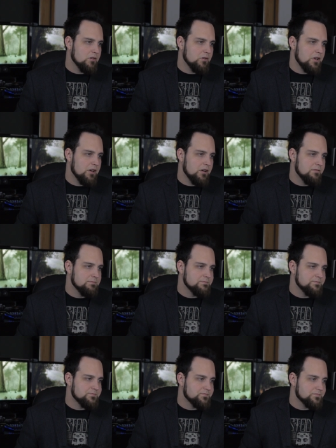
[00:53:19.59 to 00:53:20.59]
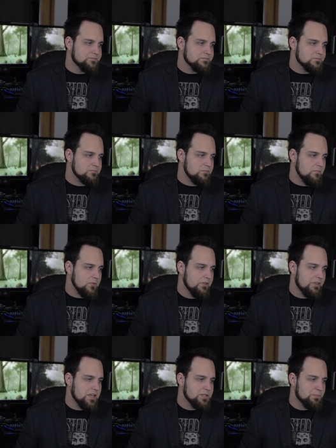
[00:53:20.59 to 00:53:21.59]
So, yeah.
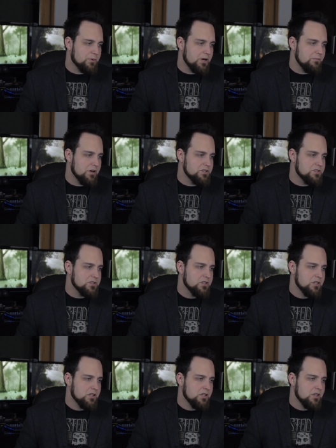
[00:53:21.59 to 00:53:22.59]
That's pretty much